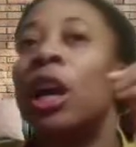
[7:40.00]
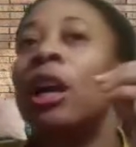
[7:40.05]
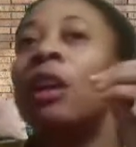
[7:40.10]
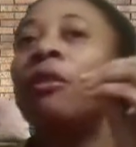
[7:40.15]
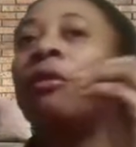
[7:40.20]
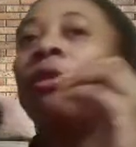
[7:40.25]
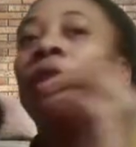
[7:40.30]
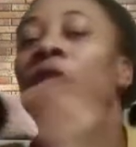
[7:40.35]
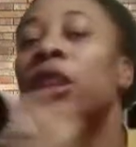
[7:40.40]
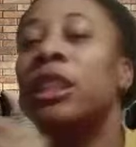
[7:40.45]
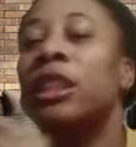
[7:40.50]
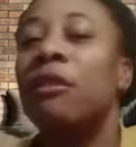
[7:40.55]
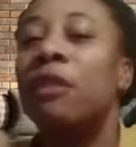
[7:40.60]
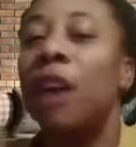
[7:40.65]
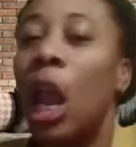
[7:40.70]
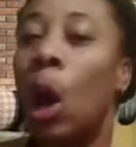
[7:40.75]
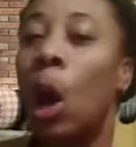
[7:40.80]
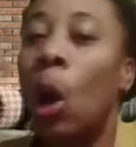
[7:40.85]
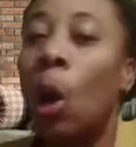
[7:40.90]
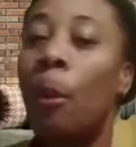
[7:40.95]
first of
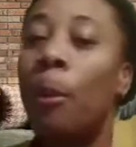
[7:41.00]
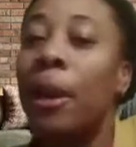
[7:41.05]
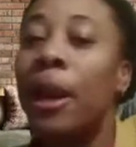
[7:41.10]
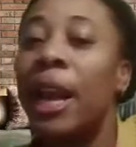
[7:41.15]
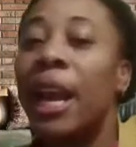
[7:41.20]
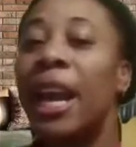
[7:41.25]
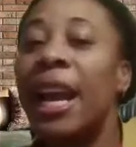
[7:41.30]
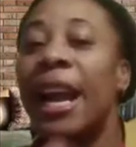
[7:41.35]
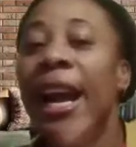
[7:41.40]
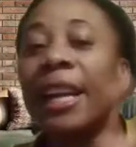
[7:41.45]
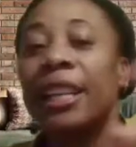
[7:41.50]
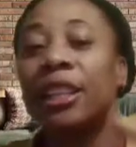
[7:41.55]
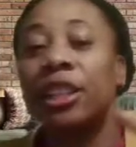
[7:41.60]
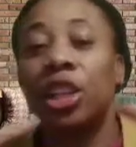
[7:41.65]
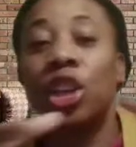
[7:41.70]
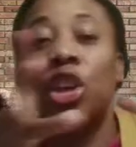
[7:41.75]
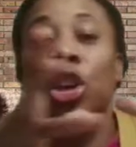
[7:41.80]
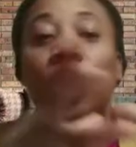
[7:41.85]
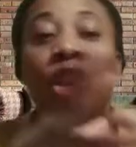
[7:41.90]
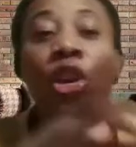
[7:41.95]
all, OpenAI
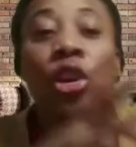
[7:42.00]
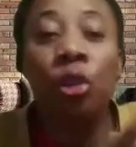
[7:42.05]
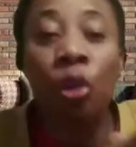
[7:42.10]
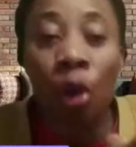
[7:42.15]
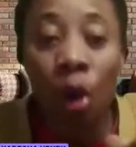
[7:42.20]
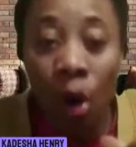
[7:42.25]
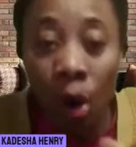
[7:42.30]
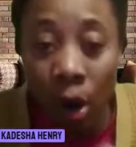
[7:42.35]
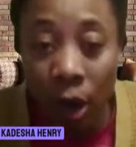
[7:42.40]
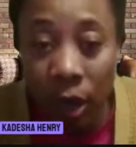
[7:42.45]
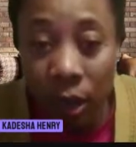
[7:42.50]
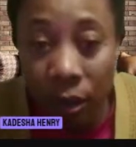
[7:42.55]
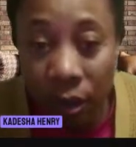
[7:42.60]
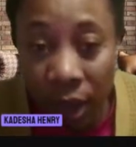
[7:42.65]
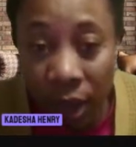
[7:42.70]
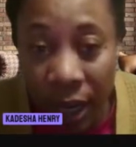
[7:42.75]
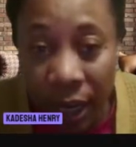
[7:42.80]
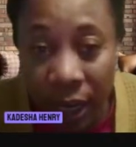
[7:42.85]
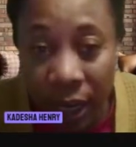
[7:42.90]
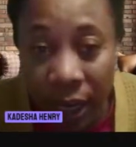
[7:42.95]
secure
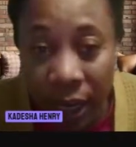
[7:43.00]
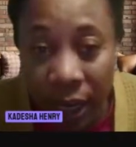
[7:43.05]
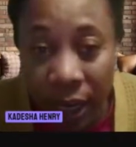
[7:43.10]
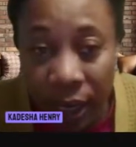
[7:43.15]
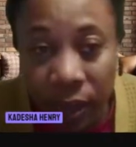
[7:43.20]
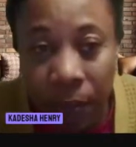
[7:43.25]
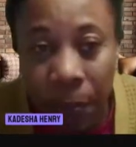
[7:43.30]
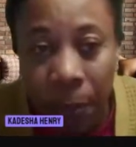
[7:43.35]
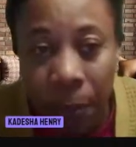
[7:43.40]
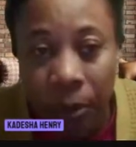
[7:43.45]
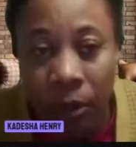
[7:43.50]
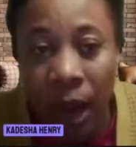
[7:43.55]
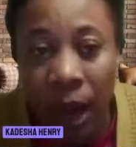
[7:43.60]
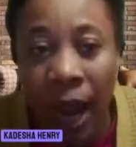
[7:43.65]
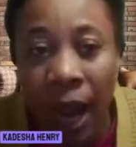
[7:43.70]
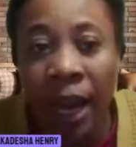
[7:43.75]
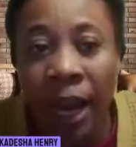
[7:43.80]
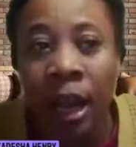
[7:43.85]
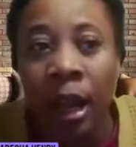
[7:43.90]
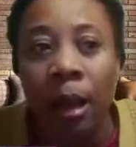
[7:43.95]
theirs,
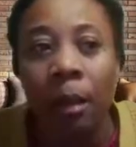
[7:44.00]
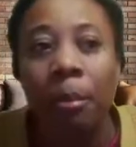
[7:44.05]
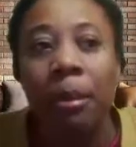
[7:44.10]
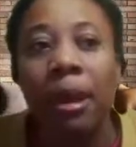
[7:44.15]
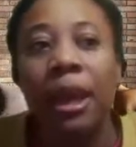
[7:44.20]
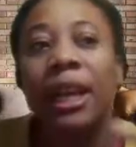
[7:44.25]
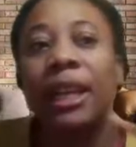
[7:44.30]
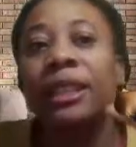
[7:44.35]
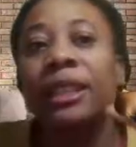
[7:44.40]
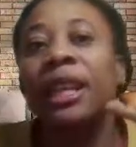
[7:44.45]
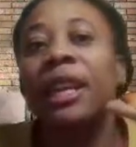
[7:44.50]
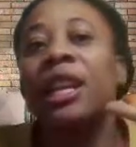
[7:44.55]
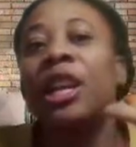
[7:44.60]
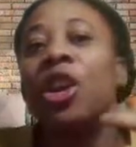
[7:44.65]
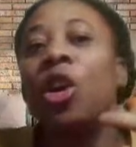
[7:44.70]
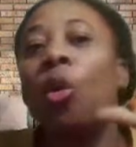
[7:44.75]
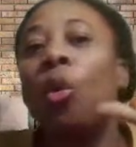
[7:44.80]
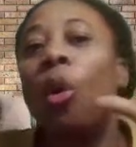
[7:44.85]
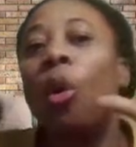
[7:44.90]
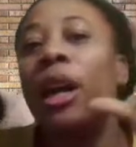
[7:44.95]
right? Because they
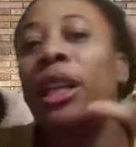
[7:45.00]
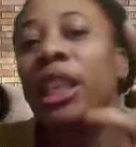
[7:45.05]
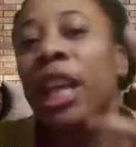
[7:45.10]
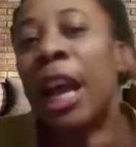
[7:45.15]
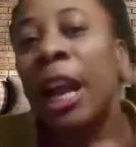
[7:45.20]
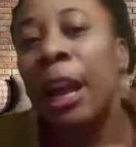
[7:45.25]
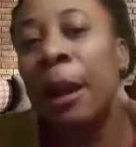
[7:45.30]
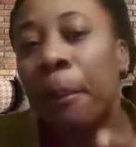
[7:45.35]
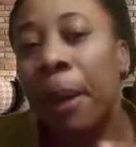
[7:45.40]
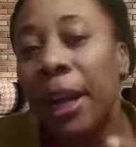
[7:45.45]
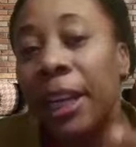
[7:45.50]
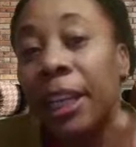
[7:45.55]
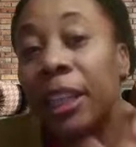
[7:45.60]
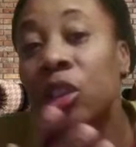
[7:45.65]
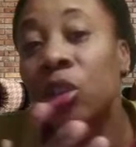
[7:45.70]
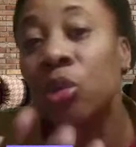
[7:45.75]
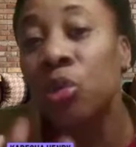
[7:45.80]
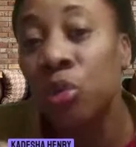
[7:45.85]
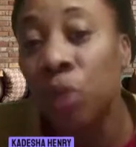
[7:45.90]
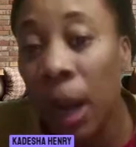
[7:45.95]
didn't want anybody
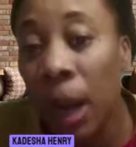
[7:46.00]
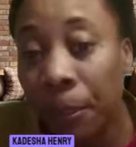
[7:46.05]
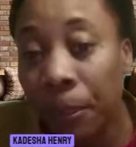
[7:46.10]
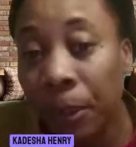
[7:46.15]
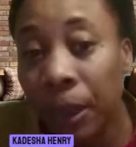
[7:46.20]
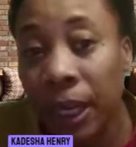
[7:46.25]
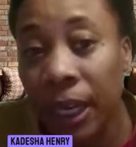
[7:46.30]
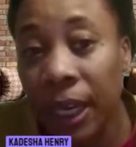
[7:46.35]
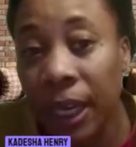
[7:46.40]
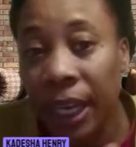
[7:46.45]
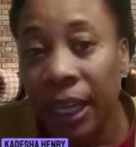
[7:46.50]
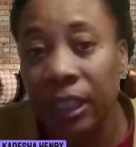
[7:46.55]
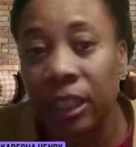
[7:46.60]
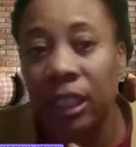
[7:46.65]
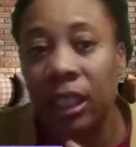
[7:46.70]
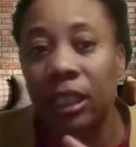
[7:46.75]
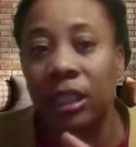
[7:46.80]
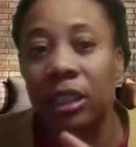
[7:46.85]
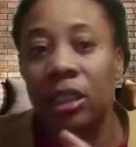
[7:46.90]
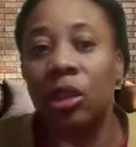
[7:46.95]
to replicate
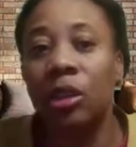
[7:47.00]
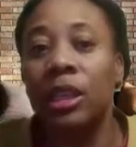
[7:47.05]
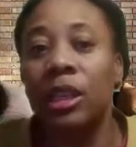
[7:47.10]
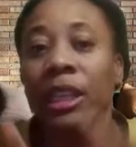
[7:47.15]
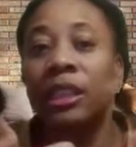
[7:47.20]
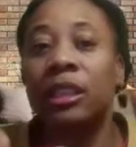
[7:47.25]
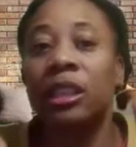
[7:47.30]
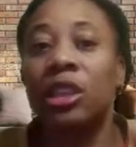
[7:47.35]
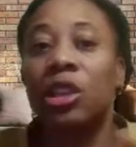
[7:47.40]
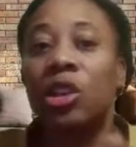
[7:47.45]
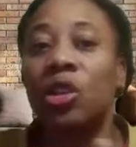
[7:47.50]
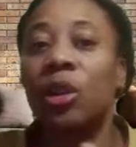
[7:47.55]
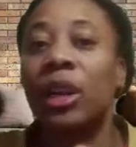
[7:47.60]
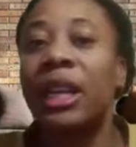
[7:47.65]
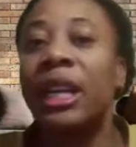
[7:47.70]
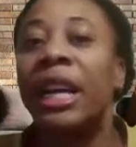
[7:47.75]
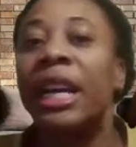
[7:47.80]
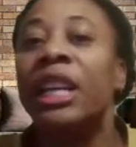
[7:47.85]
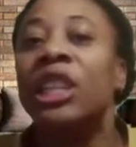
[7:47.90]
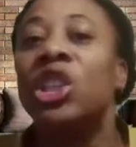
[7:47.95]
it, so they secure
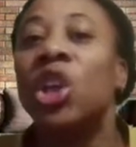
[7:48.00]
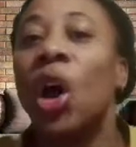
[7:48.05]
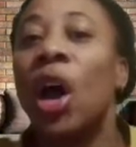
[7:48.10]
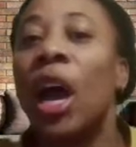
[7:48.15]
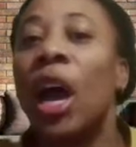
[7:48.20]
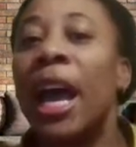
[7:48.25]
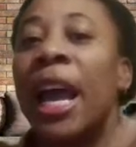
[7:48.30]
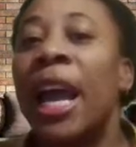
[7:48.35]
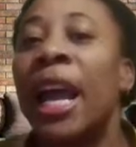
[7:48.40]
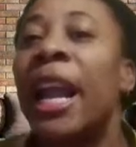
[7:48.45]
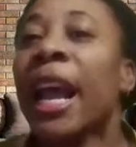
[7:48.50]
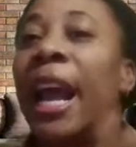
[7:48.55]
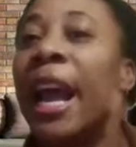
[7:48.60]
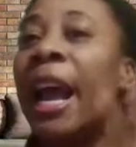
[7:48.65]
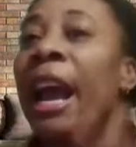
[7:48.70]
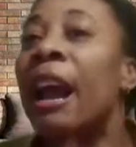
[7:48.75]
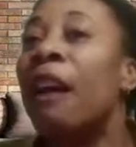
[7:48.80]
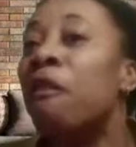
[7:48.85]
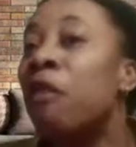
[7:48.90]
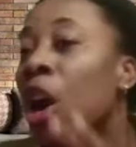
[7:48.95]
it. So in
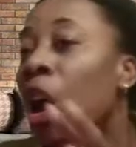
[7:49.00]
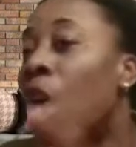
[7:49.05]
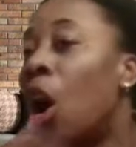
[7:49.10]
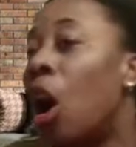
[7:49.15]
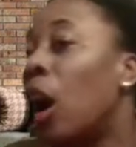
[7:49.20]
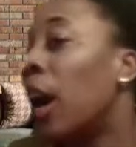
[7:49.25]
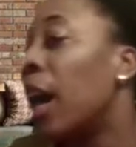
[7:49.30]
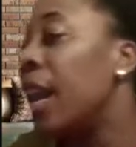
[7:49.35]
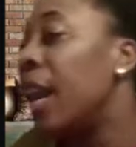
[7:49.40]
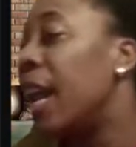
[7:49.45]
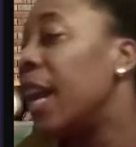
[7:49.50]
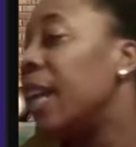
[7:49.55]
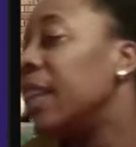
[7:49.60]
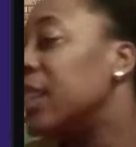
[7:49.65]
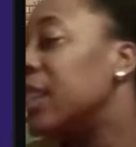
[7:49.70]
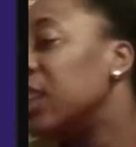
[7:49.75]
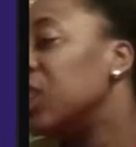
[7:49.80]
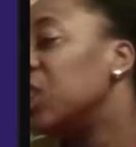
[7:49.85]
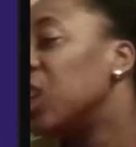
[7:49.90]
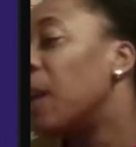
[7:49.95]
every
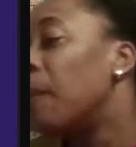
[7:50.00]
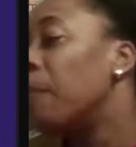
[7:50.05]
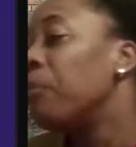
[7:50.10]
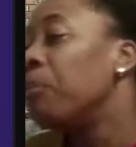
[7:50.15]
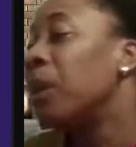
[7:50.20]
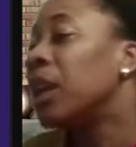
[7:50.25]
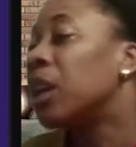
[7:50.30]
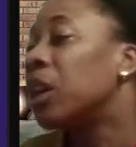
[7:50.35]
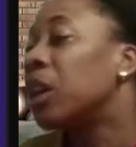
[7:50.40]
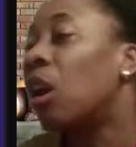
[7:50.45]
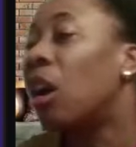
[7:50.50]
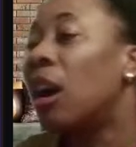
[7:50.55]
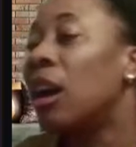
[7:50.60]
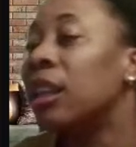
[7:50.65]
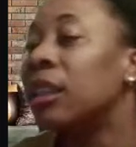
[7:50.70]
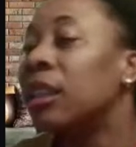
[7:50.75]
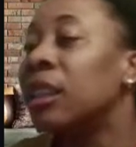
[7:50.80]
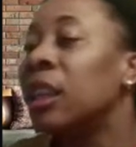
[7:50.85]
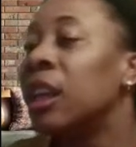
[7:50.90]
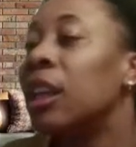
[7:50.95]
organization,
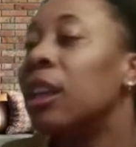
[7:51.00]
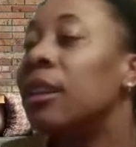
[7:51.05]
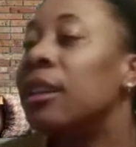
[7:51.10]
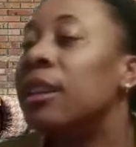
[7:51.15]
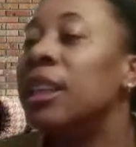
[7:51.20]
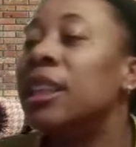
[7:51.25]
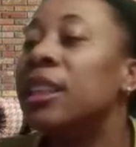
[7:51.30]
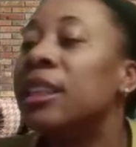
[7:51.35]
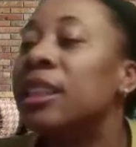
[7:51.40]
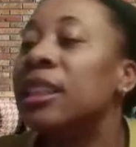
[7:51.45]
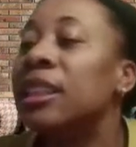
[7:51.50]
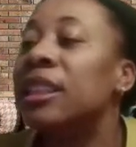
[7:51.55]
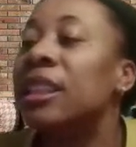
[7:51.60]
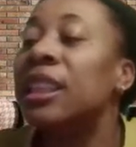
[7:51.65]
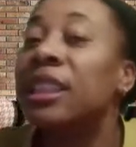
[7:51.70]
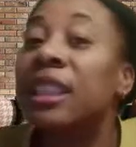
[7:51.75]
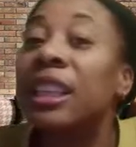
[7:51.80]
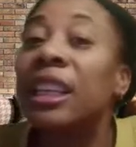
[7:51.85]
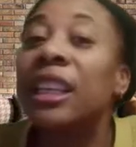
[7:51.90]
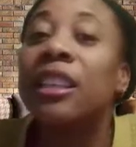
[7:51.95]
because this
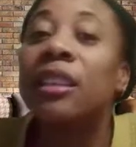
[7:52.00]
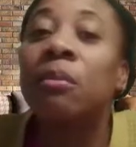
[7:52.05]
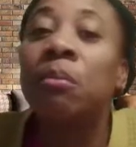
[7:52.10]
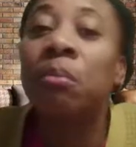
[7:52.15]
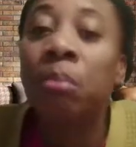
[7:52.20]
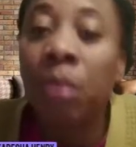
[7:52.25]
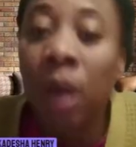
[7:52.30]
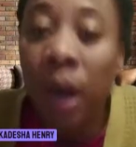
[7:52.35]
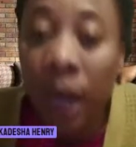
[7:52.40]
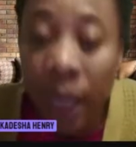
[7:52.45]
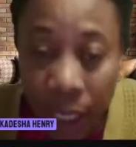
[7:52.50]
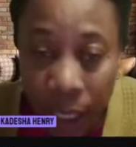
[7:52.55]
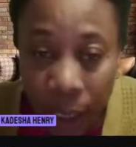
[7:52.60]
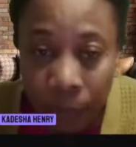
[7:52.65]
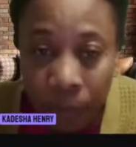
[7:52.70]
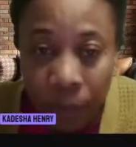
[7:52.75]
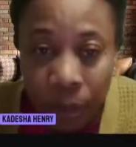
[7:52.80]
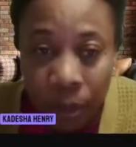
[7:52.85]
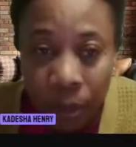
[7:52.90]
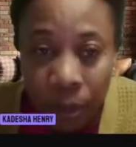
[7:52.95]
is money,
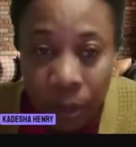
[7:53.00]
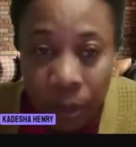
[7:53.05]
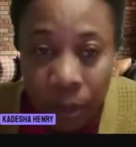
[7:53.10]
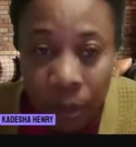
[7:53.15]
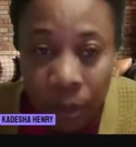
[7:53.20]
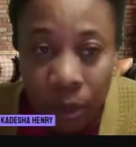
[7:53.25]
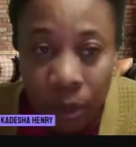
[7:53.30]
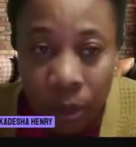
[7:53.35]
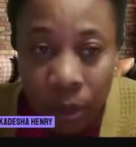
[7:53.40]
right?